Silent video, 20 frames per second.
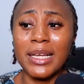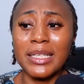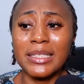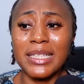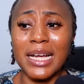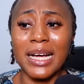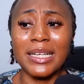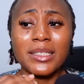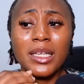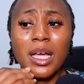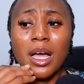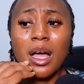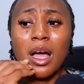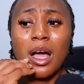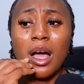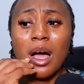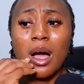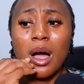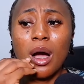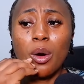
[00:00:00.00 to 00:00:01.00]
is that
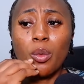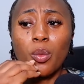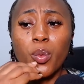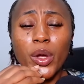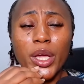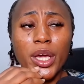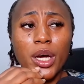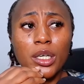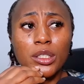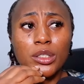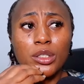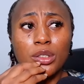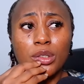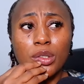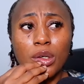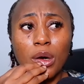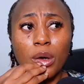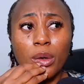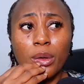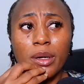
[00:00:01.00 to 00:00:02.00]
we are
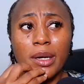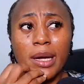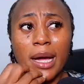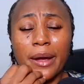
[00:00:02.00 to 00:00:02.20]
so